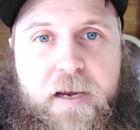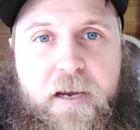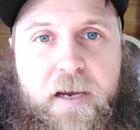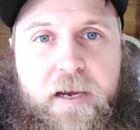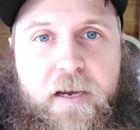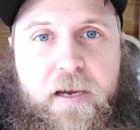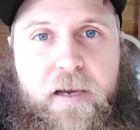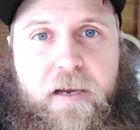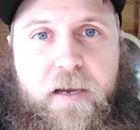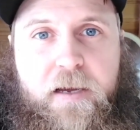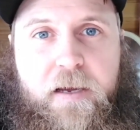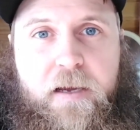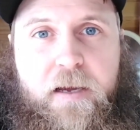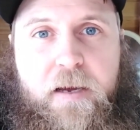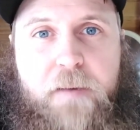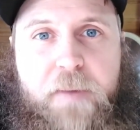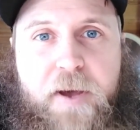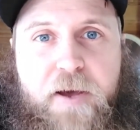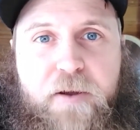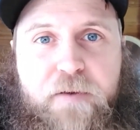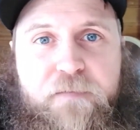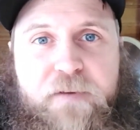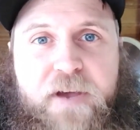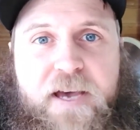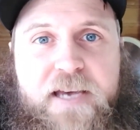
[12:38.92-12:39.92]

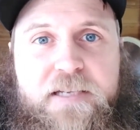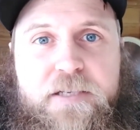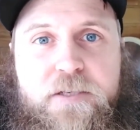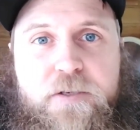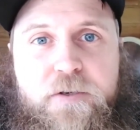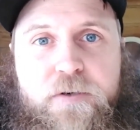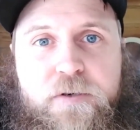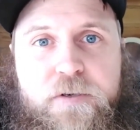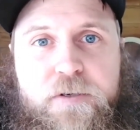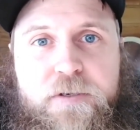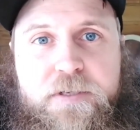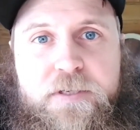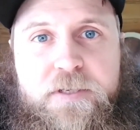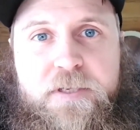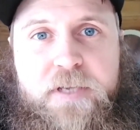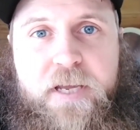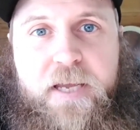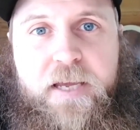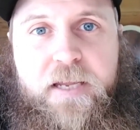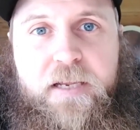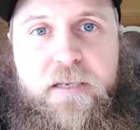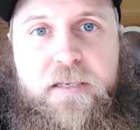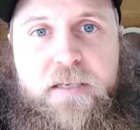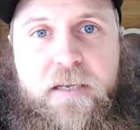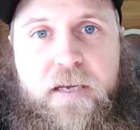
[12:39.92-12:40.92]
amount of
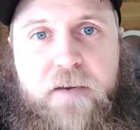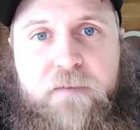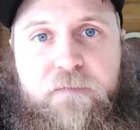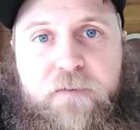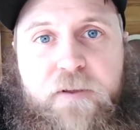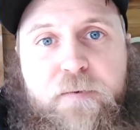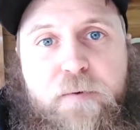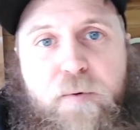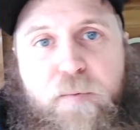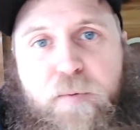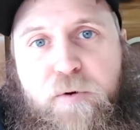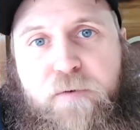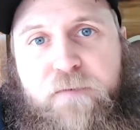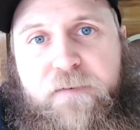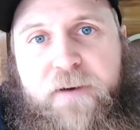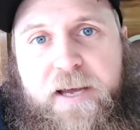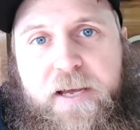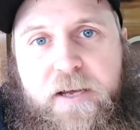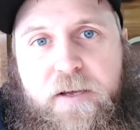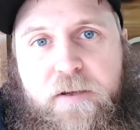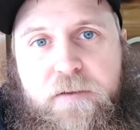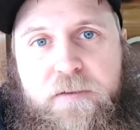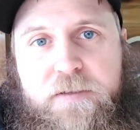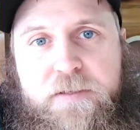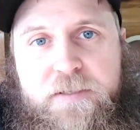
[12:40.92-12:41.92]
esters and flavor
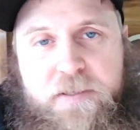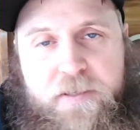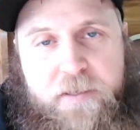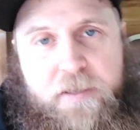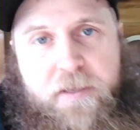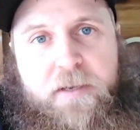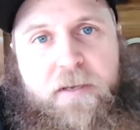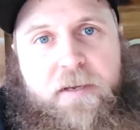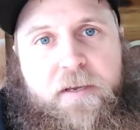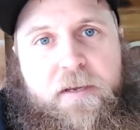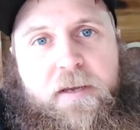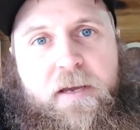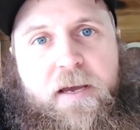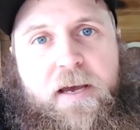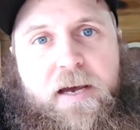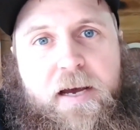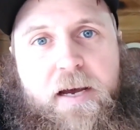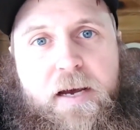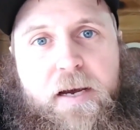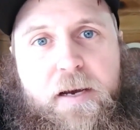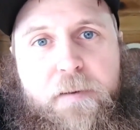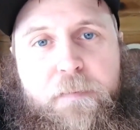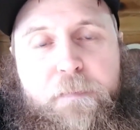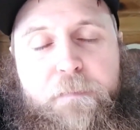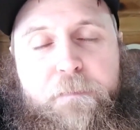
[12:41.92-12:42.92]
profiles,
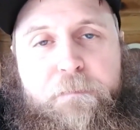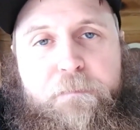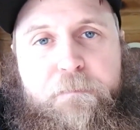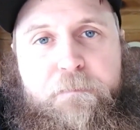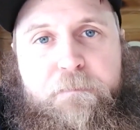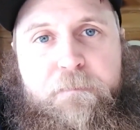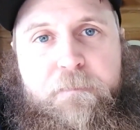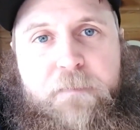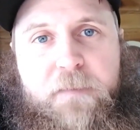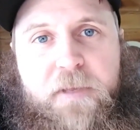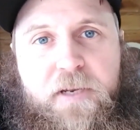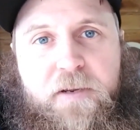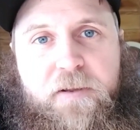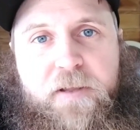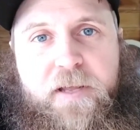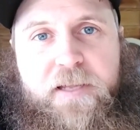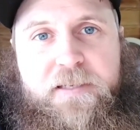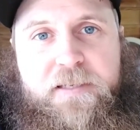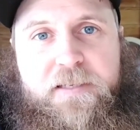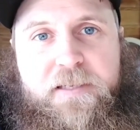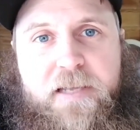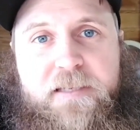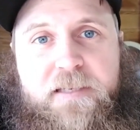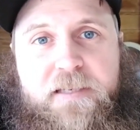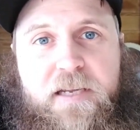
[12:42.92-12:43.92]

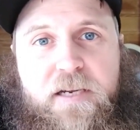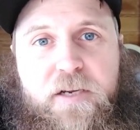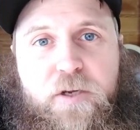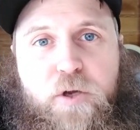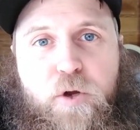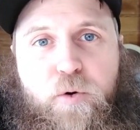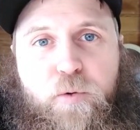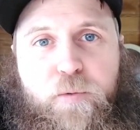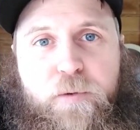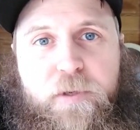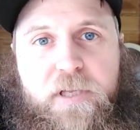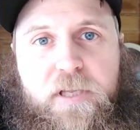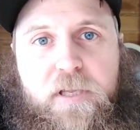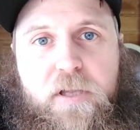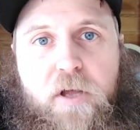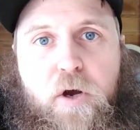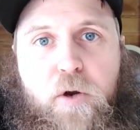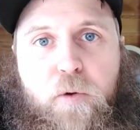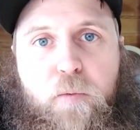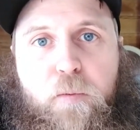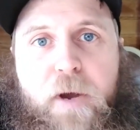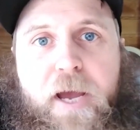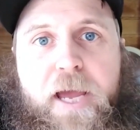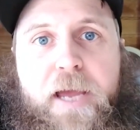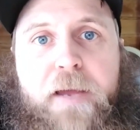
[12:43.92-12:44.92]
that's going to go a really
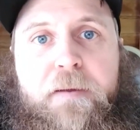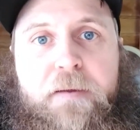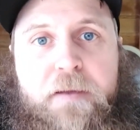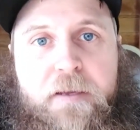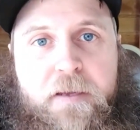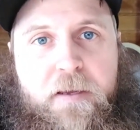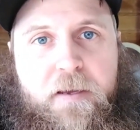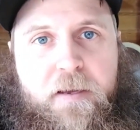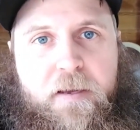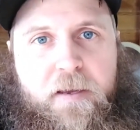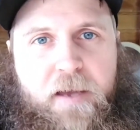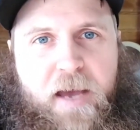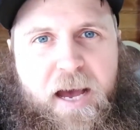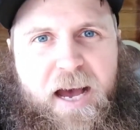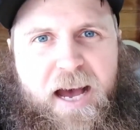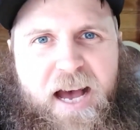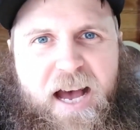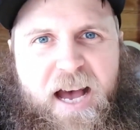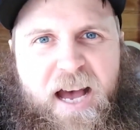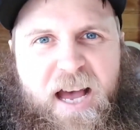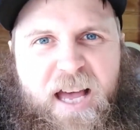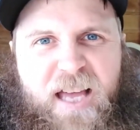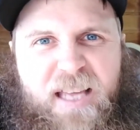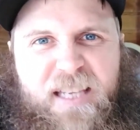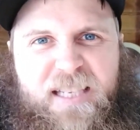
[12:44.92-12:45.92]
long way.
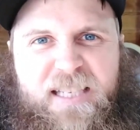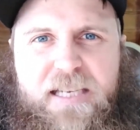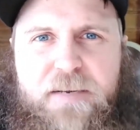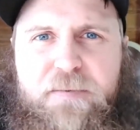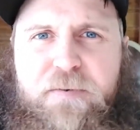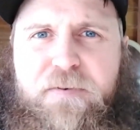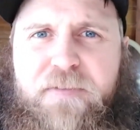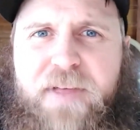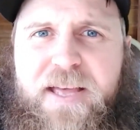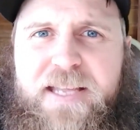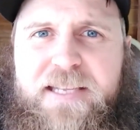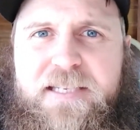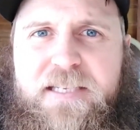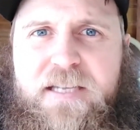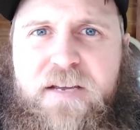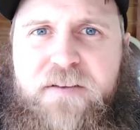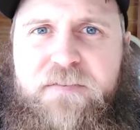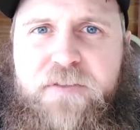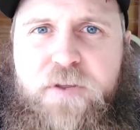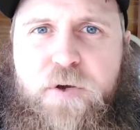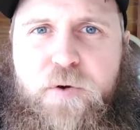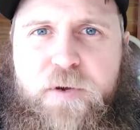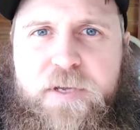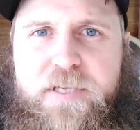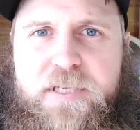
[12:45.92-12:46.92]
Some of that
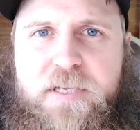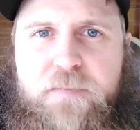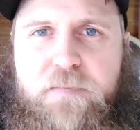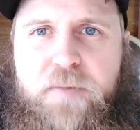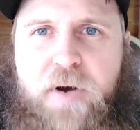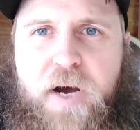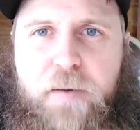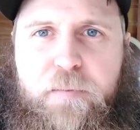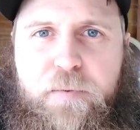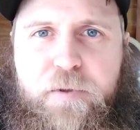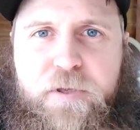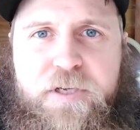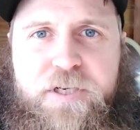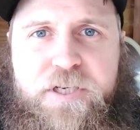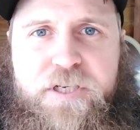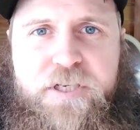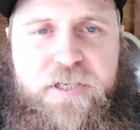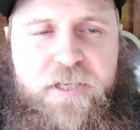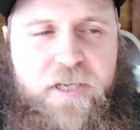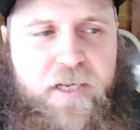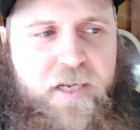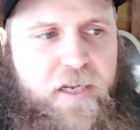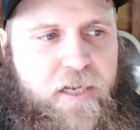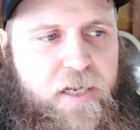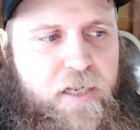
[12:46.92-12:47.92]
stuff though isn't
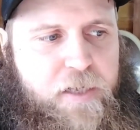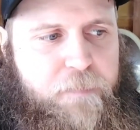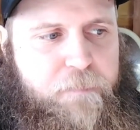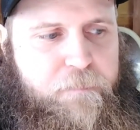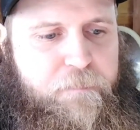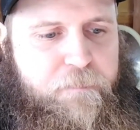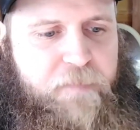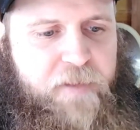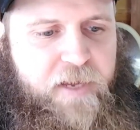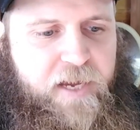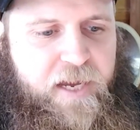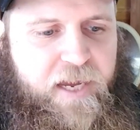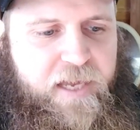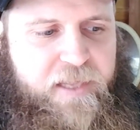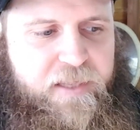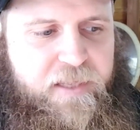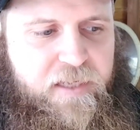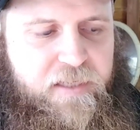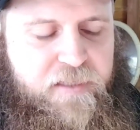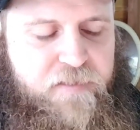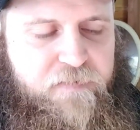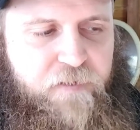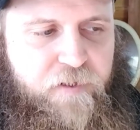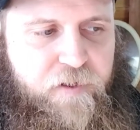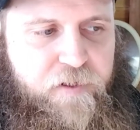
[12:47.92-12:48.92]
published. I
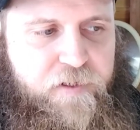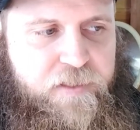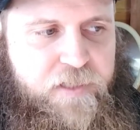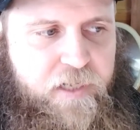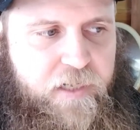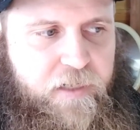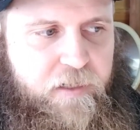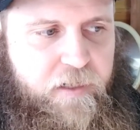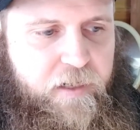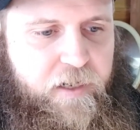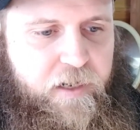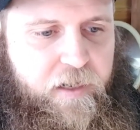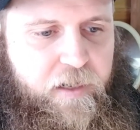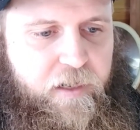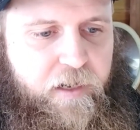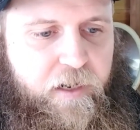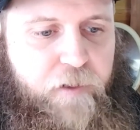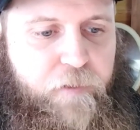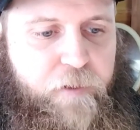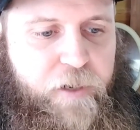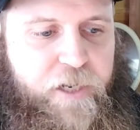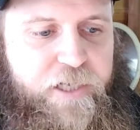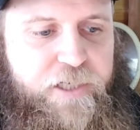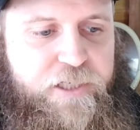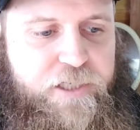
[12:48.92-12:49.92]
think as far as like
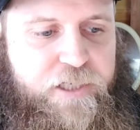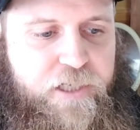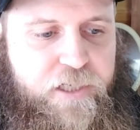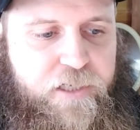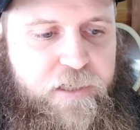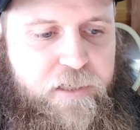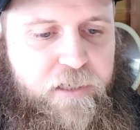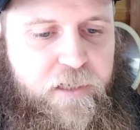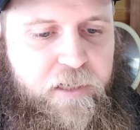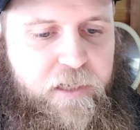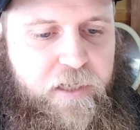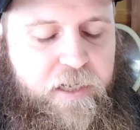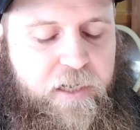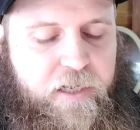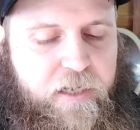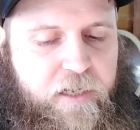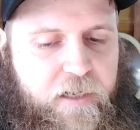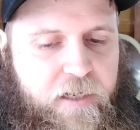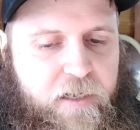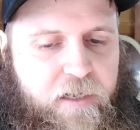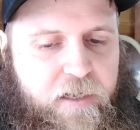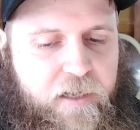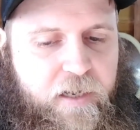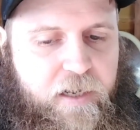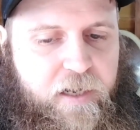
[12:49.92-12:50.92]
aeration,
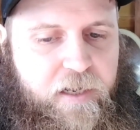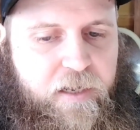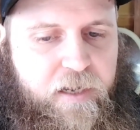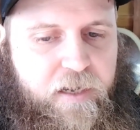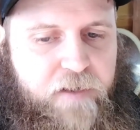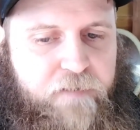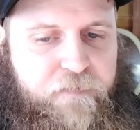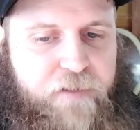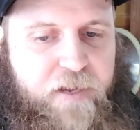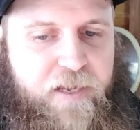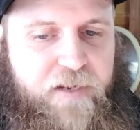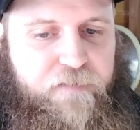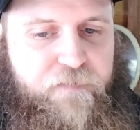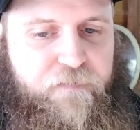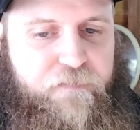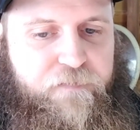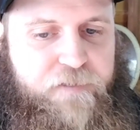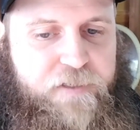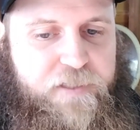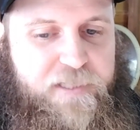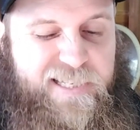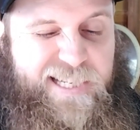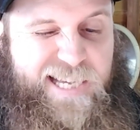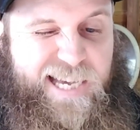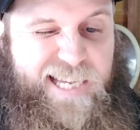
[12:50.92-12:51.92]
I've kind
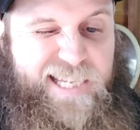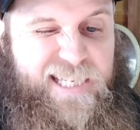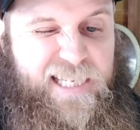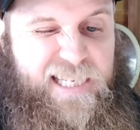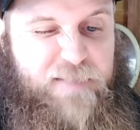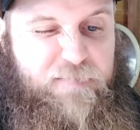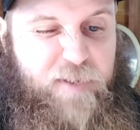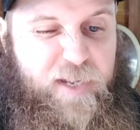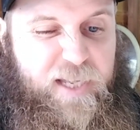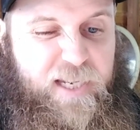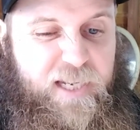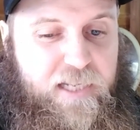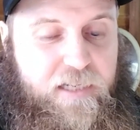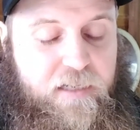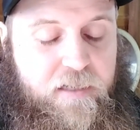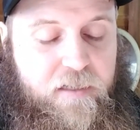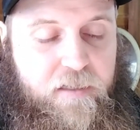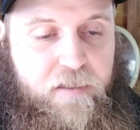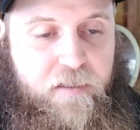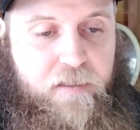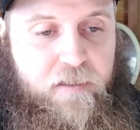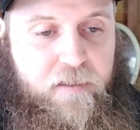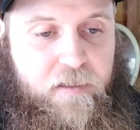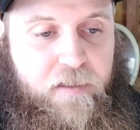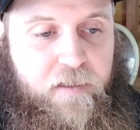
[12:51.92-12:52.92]
of just guesstimated